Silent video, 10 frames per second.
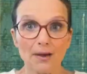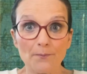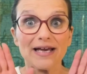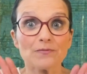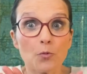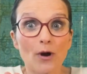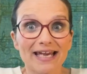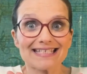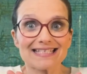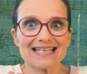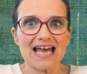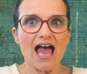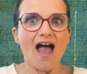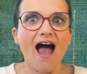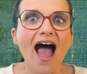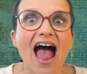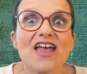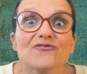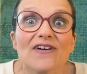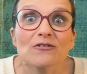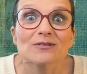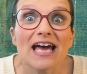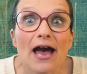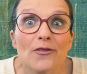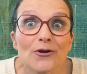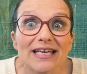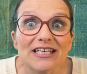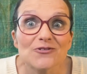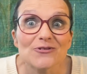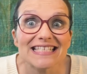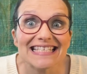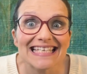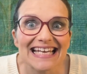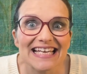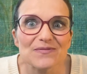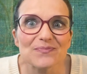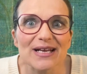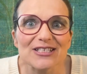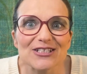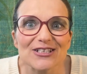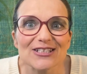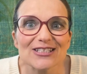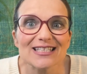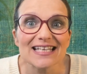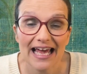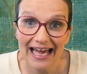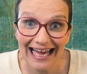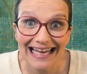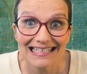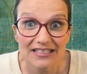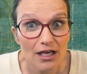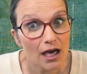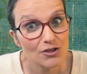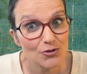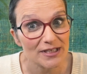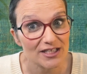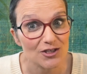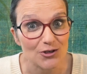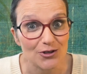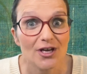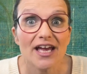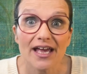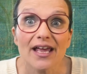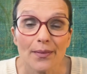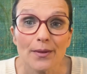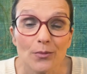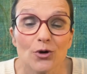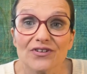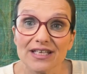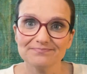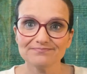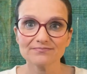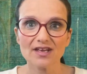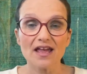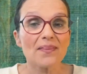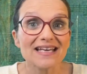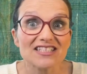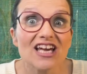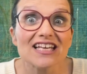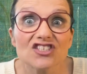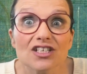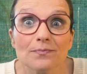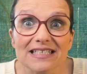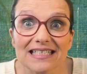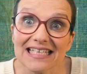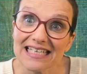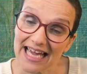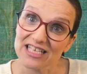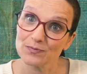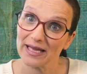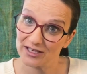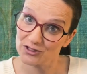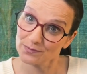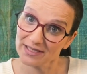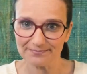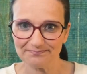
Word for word: But wait! I found other interesting expressions and a tongue twister in the movie that ChatGPT explained to me.